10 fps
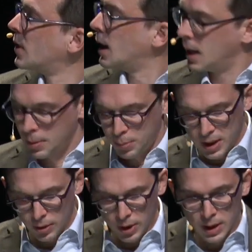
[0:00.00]
a
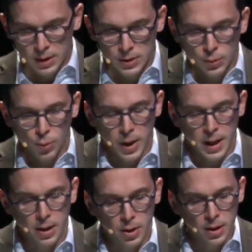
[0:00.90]
period
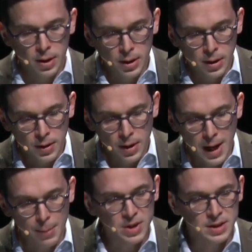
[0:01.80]
where
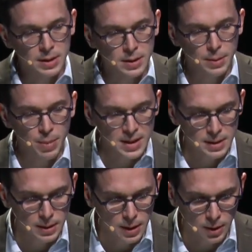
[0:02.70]

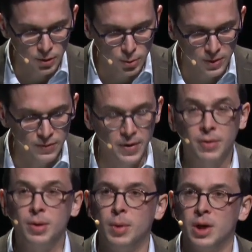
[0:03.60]
Abbasid culture was
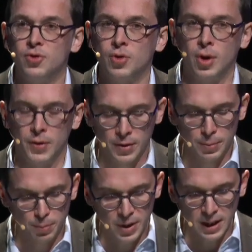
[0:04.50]
very much on the
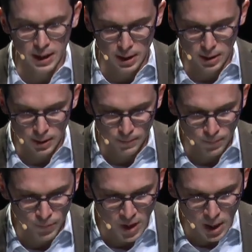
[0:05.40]
peak.
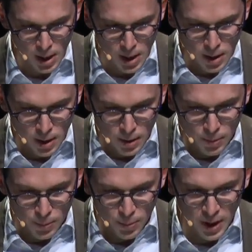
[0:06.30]

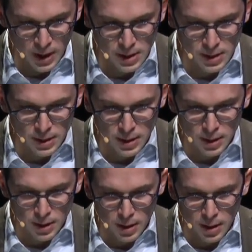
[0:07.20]
But
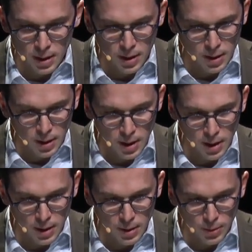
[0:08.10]

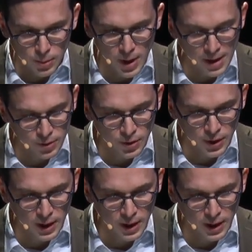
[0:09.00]
we have to think